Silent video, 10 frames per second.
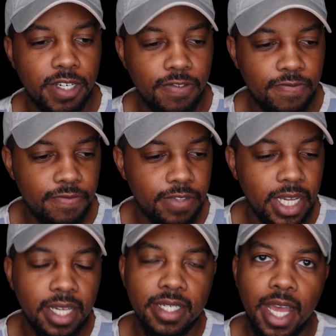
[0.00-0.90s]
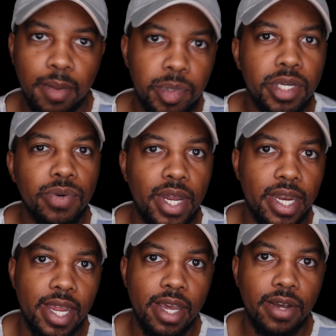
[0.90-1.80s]
of things happening
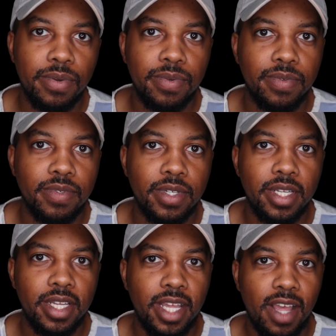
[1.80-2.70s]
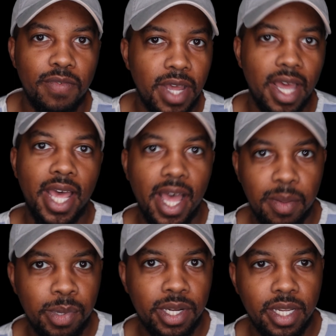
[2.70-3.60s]
right now have not
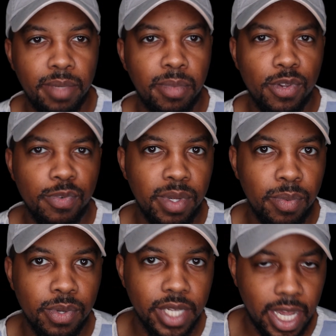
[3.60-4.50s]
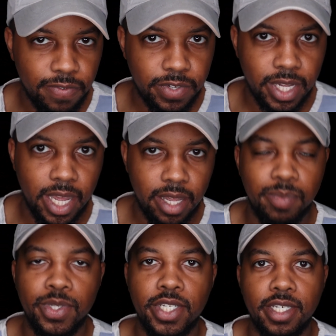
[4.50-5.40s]
happened in most people's
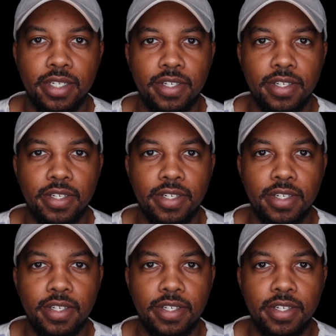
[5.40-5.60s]
lifetimes,